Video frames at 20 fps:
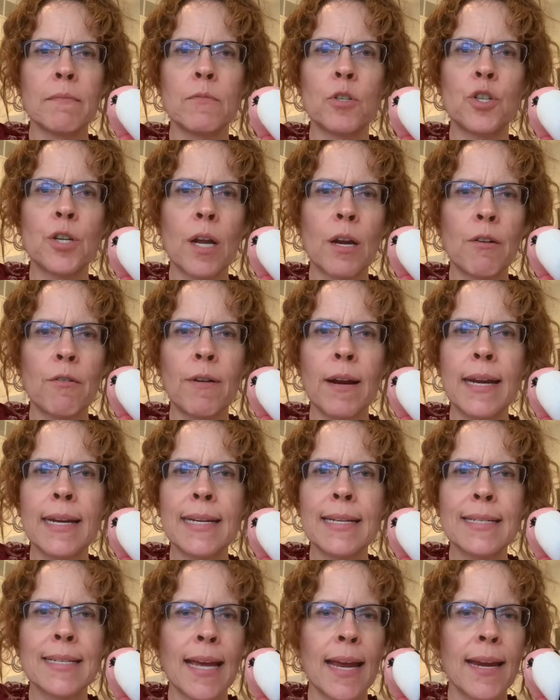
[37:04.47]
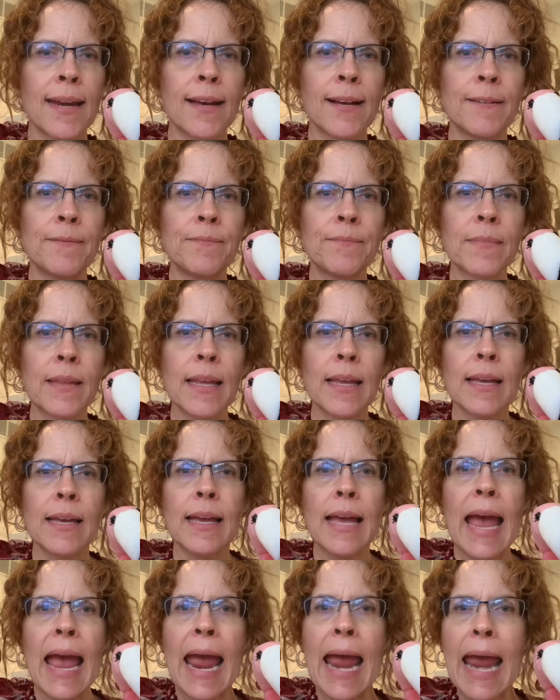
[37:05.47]
generating data,
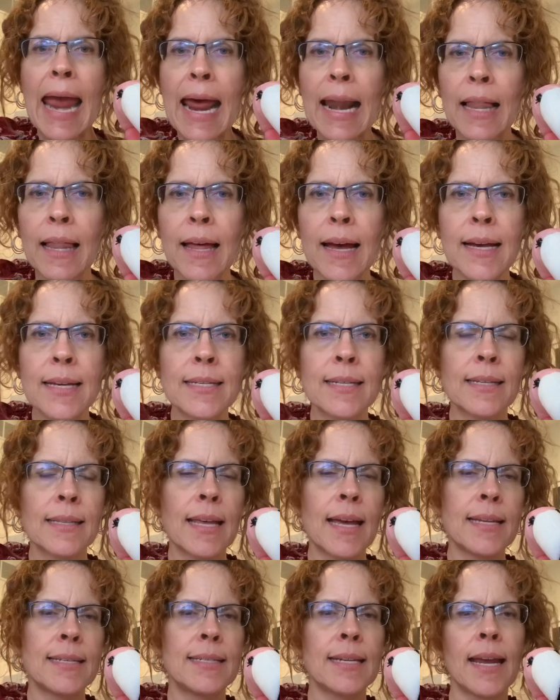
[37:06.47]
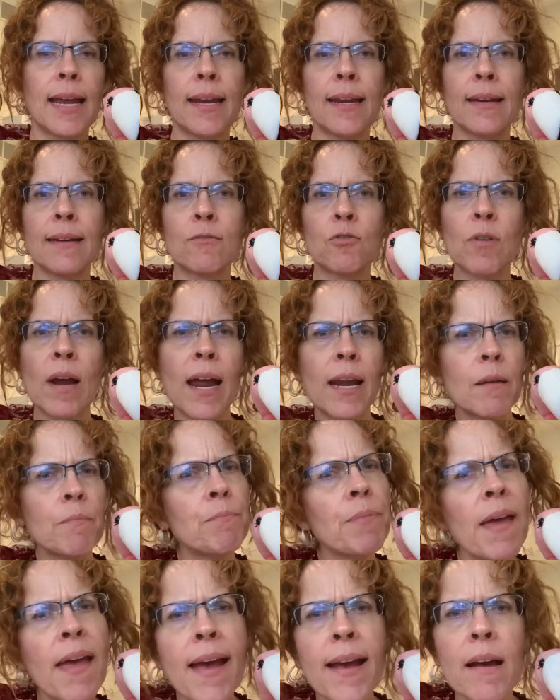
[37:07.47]
analyzing that data, trying to
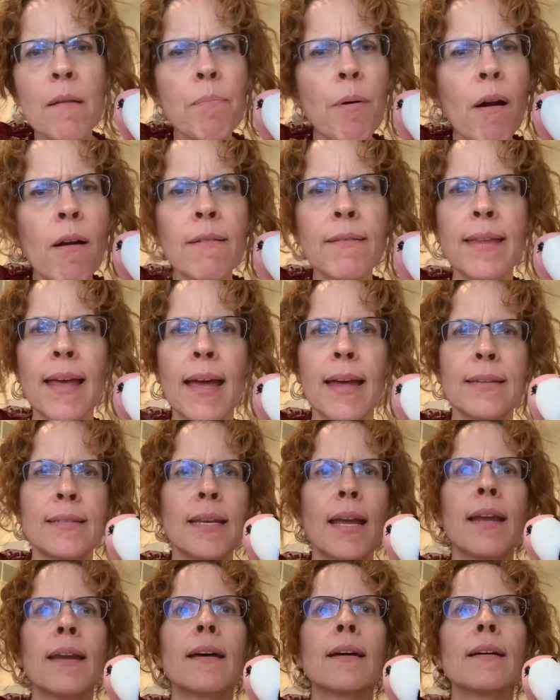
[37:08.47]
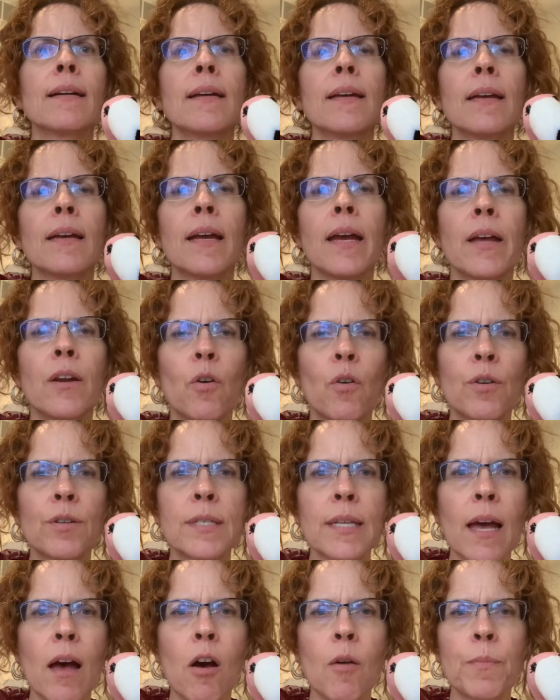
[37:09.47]
pick apart that data in order
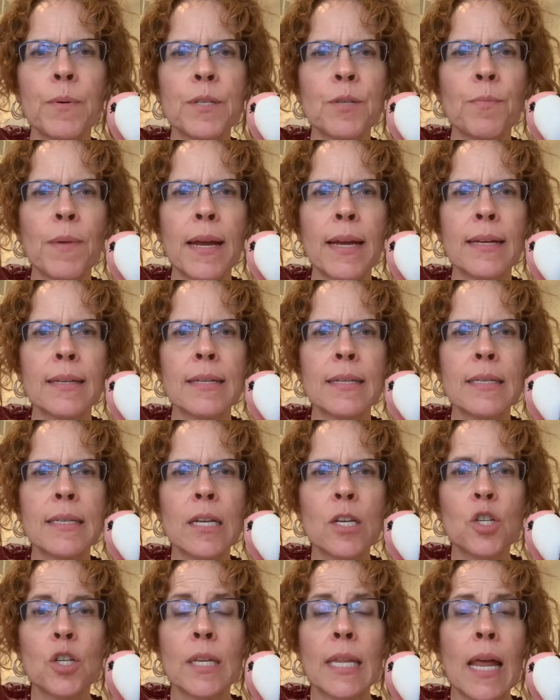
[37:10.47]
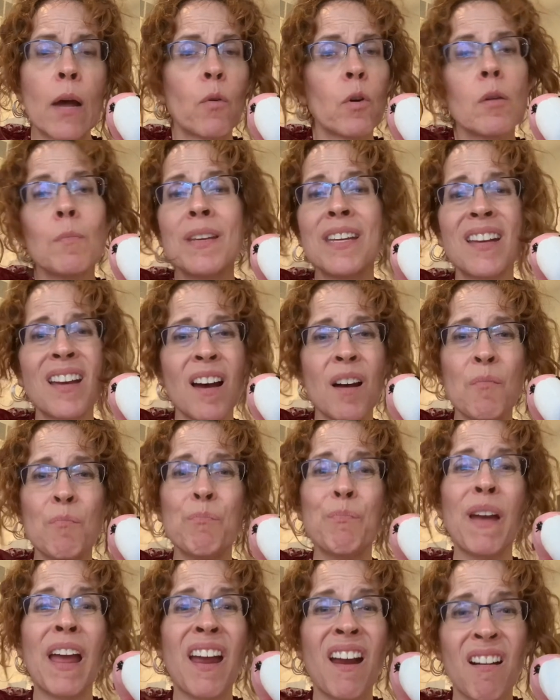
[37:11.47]
to help us make a decision that we become
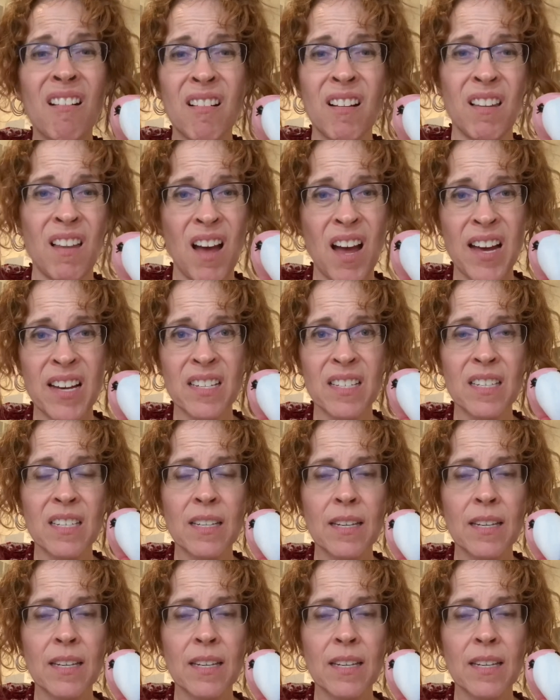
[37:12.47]
paralyzed.